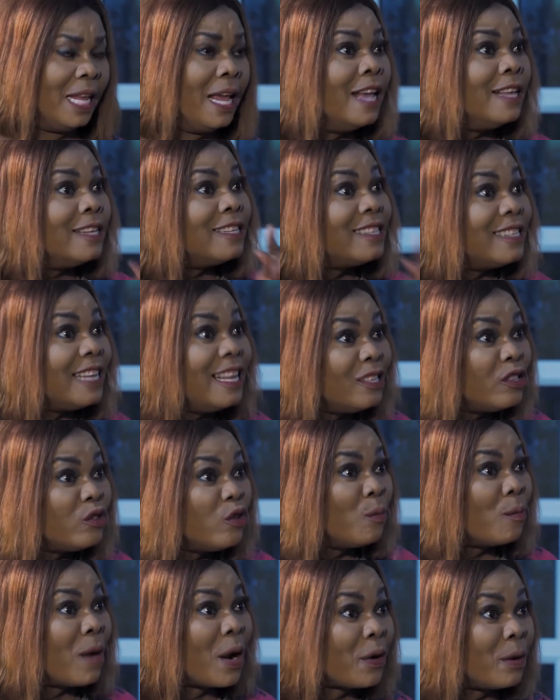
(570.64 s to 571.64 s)
me,
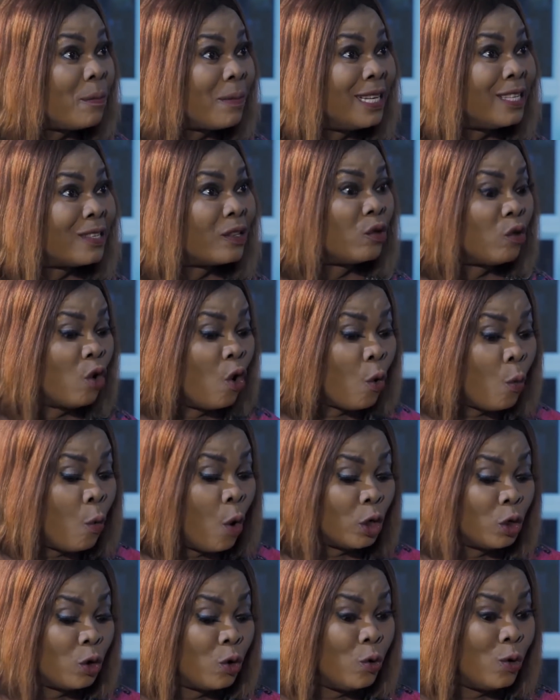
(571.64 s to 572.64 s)
since you married my son,
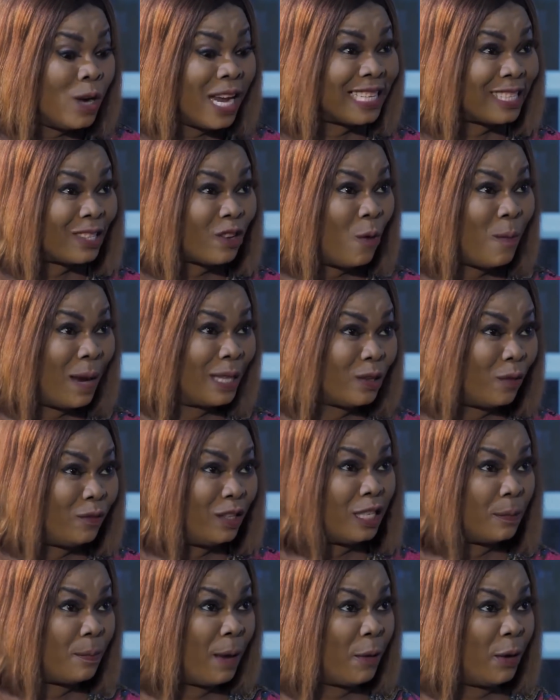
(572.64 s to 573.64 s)
what good has come out of
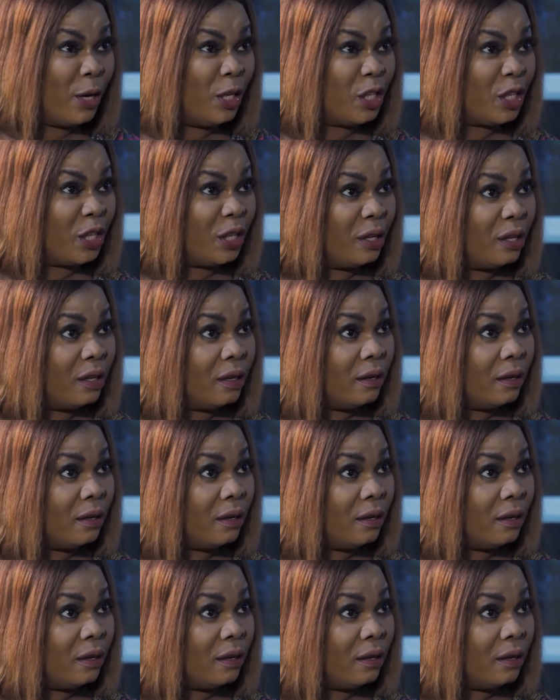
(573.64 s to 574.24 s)
this marriage?